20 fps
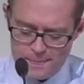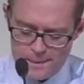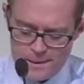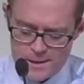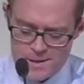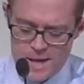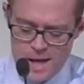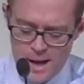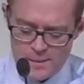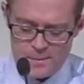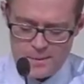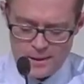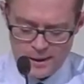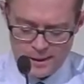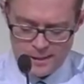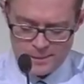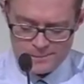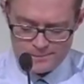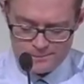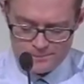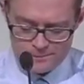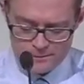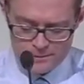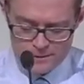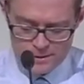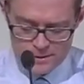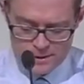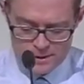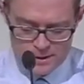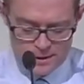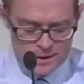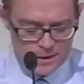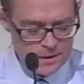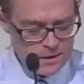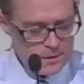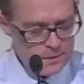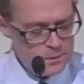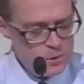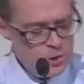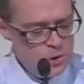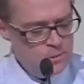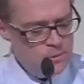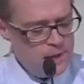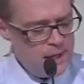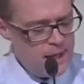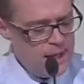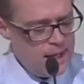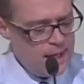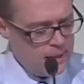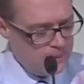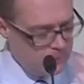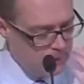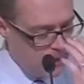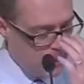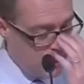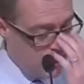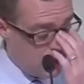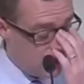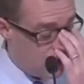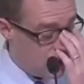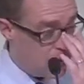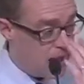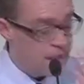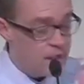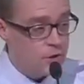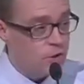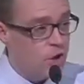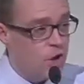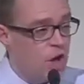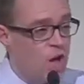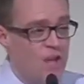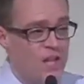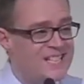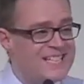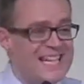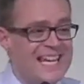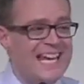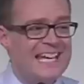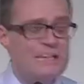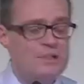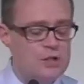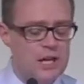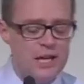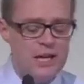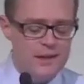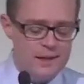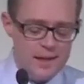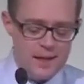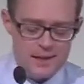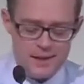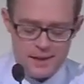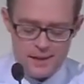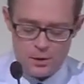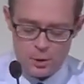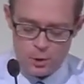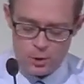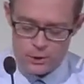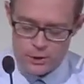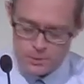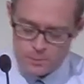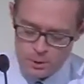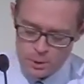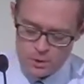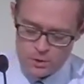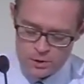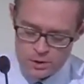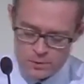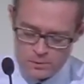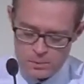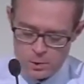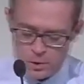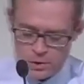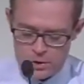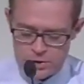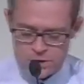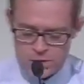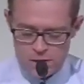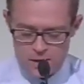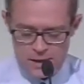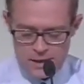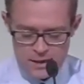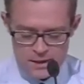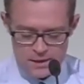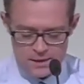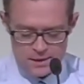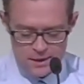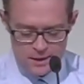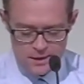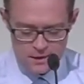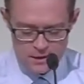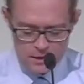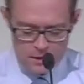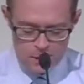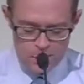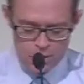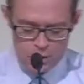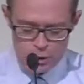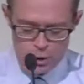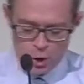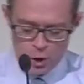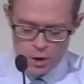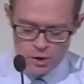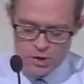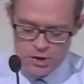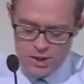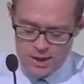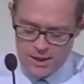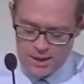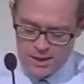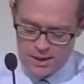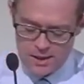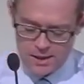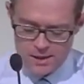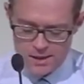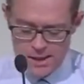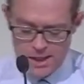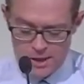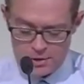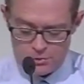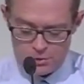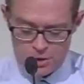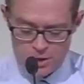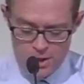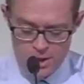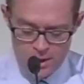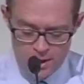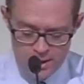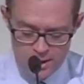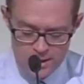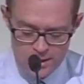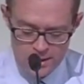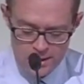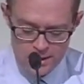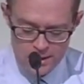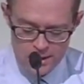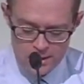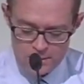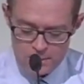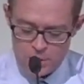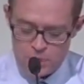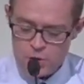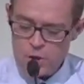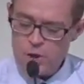That's happening. You may be here tonight and you're not engaging in any hocus pocus or anything dodgy in that regard, but